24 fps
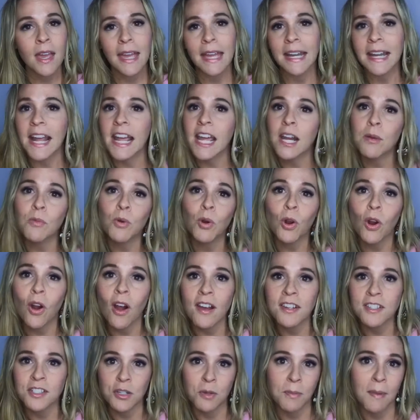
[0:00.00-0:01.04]
an animal
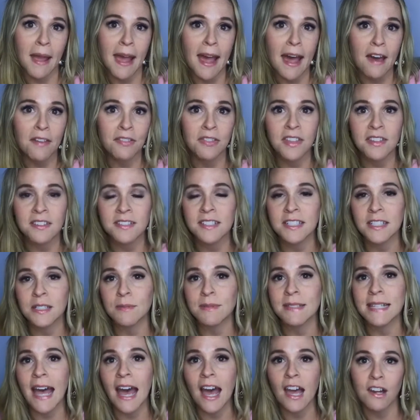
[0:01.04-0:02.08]
cross your path that
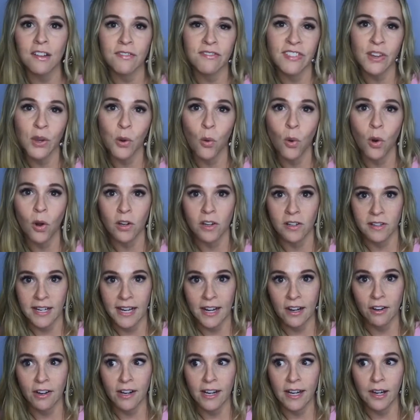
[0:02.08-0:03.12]
seems out of the
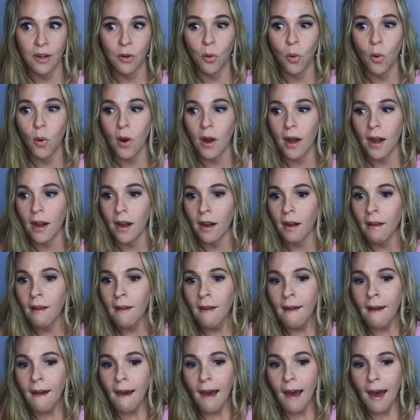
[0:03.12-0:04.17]
ordinary or
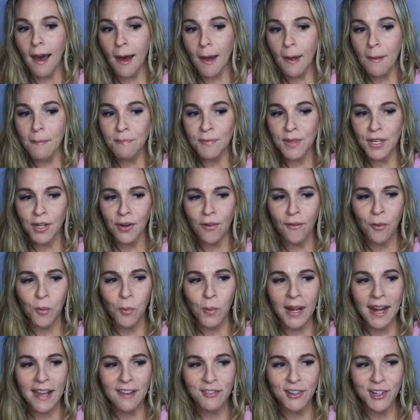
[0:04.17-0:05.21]
um, you know
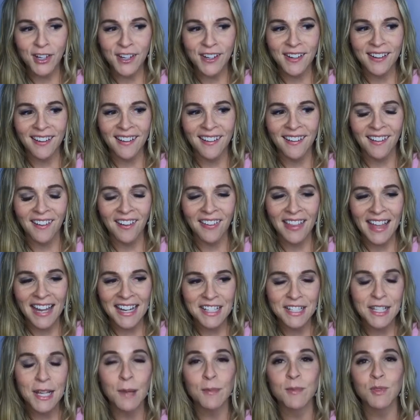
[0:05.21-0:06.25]
whenever a lot
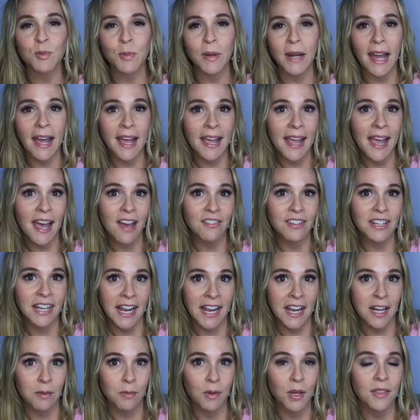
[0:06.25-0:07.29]
of times when i have an
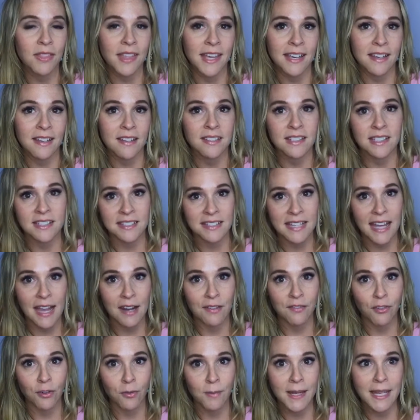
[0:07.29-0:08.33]
animal that is a
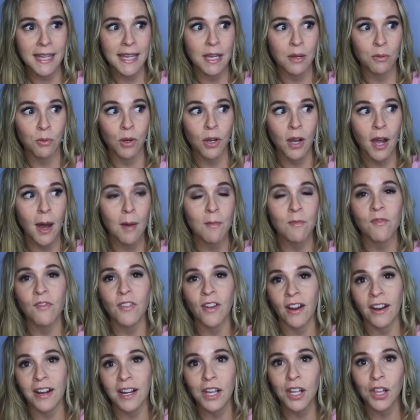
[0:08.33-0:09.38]
sign for me it will come
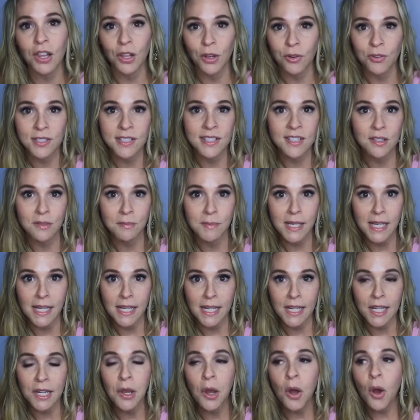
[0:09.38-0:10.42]
very close to
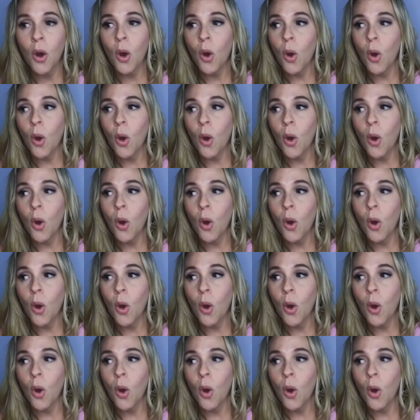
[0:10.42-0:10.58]
me